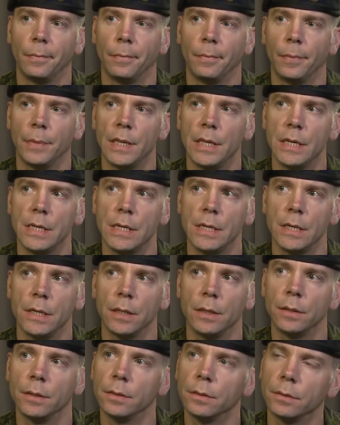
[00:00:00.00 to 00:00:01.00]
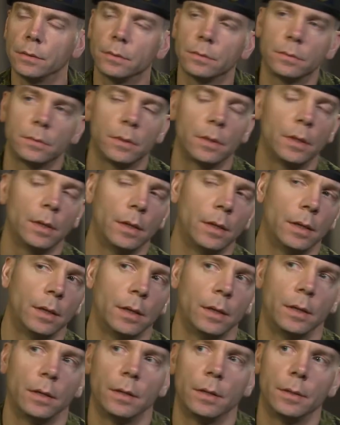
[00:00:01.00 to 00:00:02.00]
The
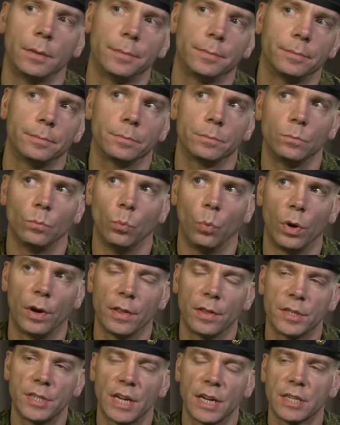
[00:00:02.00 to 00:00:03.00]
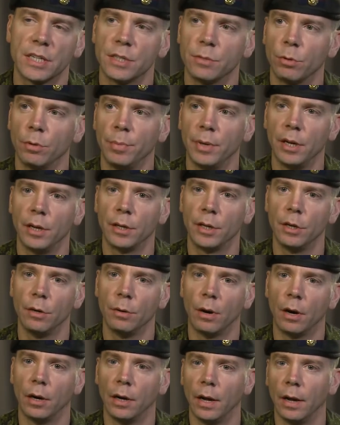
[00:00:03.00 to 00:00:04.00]
one of the sections would be a
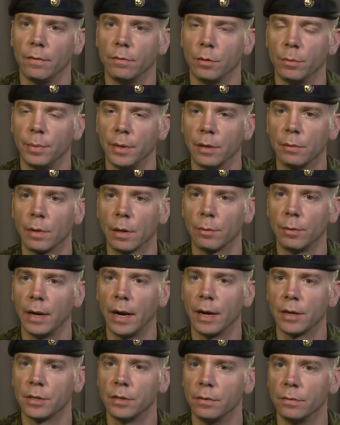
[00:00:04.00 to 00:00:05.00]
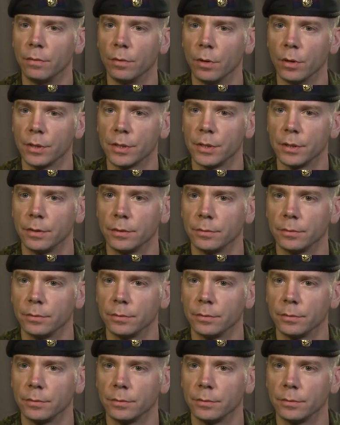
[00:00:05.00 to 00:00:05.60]
QRF, would be Quick Reaction Force.